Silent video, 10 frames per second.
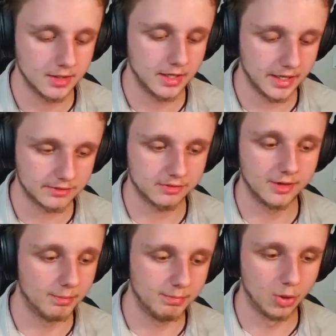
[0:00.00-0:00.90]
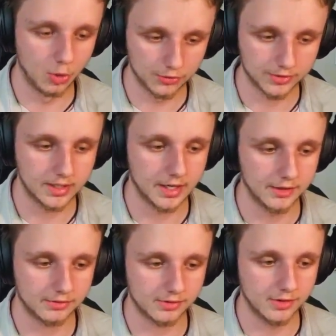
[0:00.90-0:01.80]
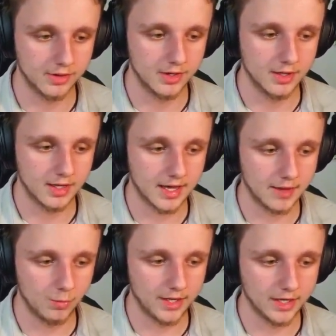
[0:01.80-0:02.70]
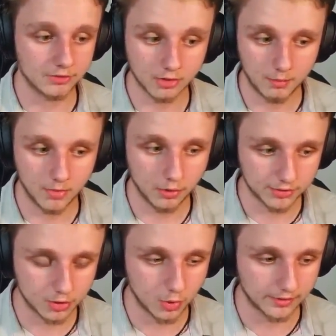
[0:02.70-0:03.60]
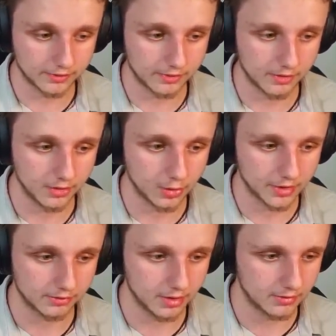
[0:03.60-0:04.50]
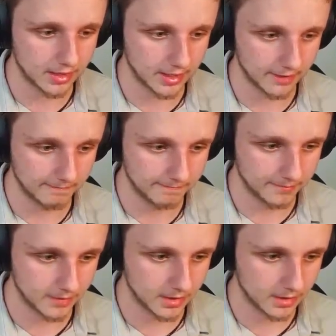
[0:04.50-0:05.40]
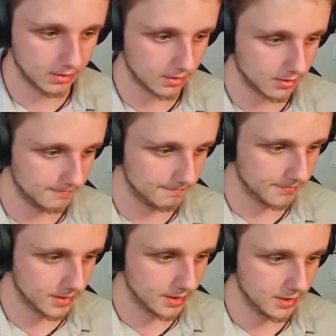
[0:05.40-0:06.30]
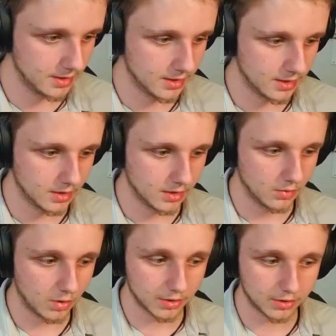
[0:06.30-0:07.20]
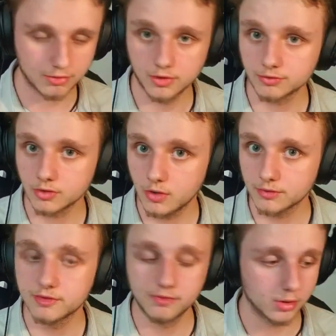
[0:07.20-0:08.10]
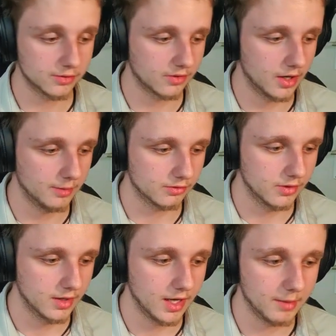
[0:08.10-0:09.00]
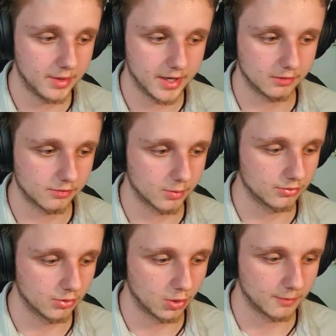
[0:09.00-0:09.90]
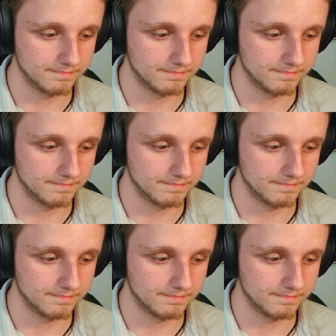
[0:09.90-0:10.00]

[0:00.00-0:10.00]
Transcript: It's the poltergeist. And we did some of the quests. You can see it right here. Look. Walk through the salt 4 times and buy items from the store.